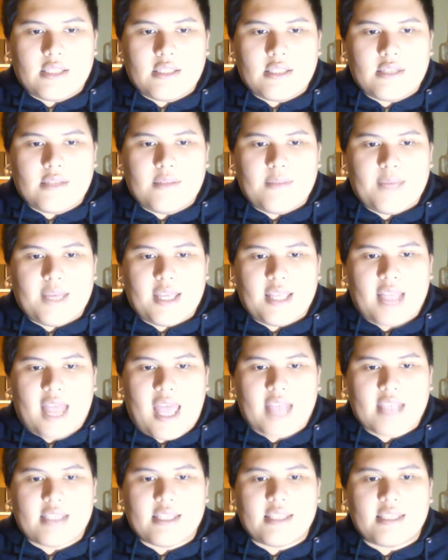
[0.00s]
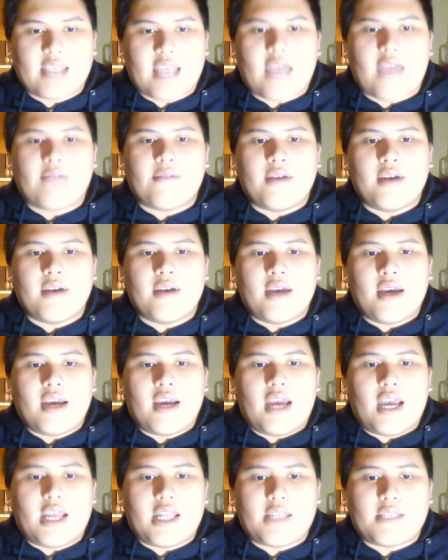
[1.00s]
to mean Lance is safe, and he
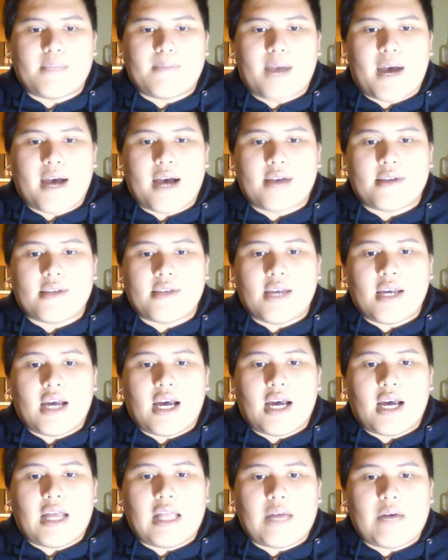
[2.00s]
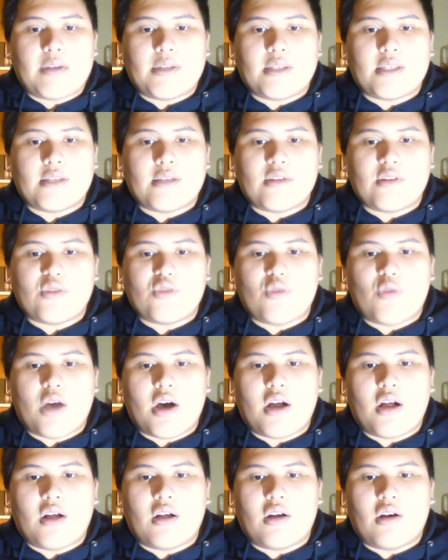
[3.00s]
smiles, allowing himself to dwell
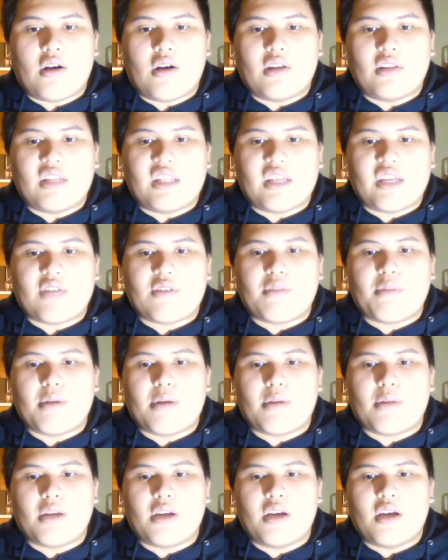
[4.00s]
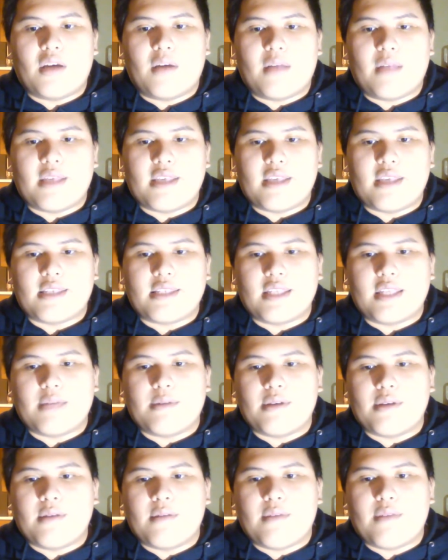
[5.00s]
on the lingering memory of Lance's lips
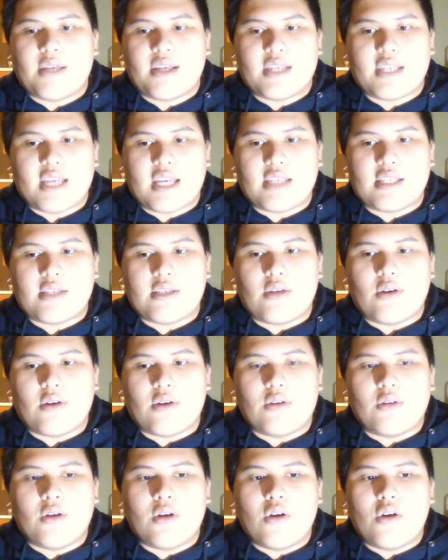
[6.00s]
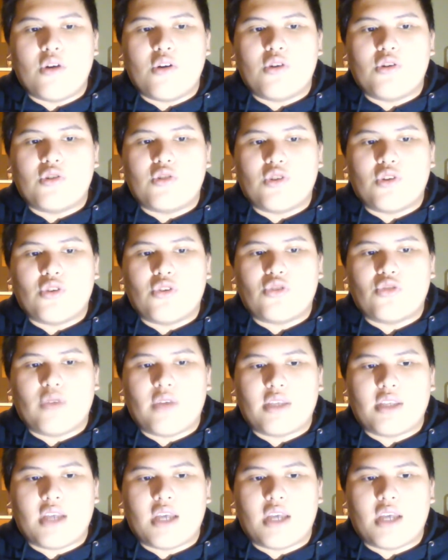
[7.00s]
pressed against his own, so sweet
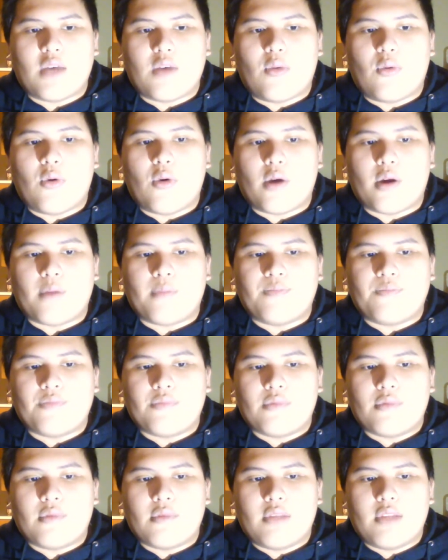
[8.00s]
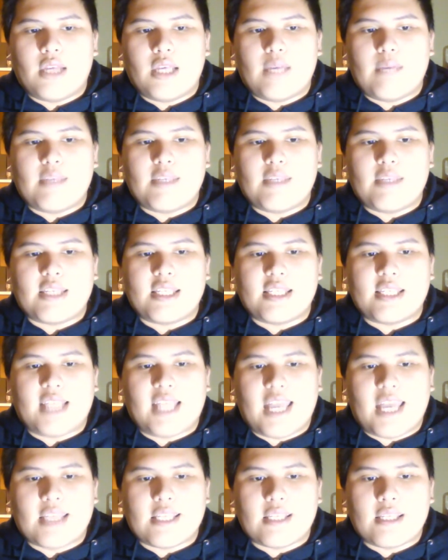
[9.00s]
and warm. He misses
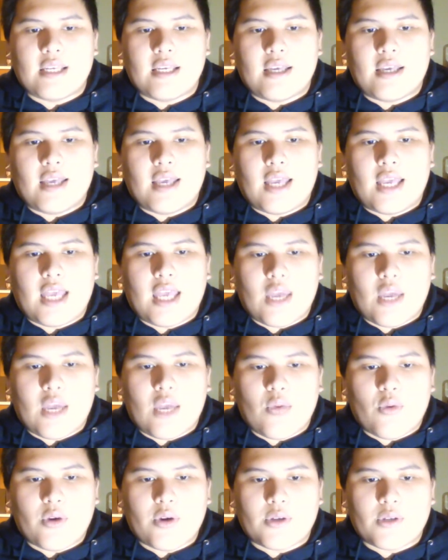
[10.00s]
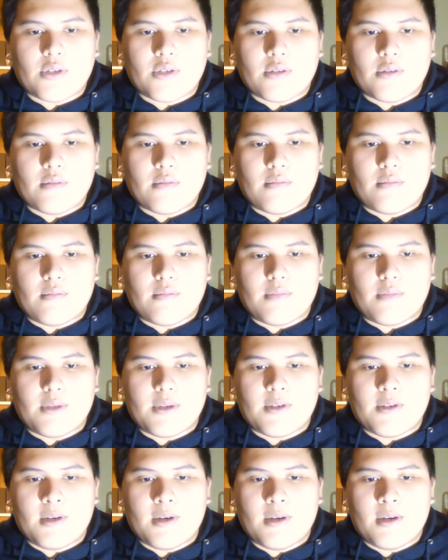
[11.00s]
Lance. He worries, but
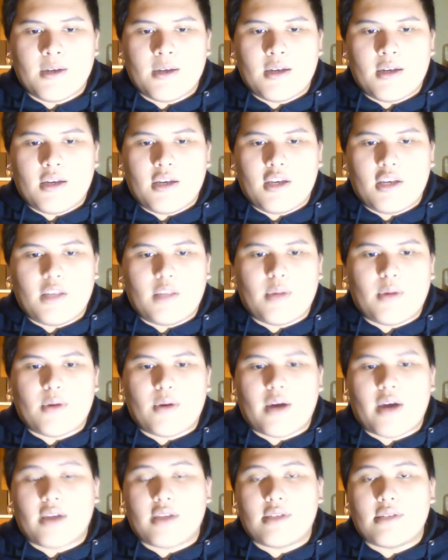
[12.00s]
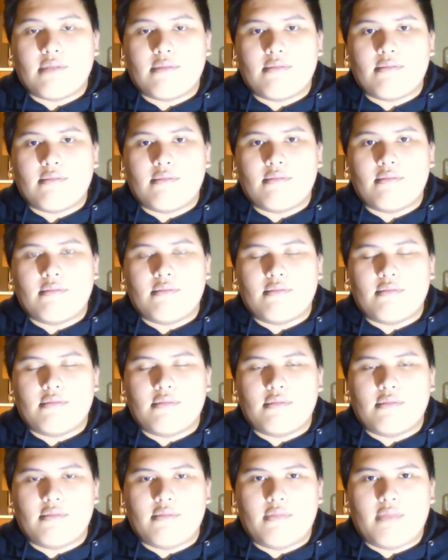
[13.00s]
he'll be alright.
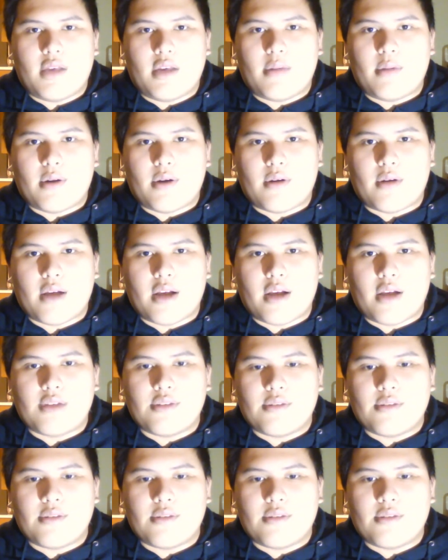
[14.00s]
They'll be alright.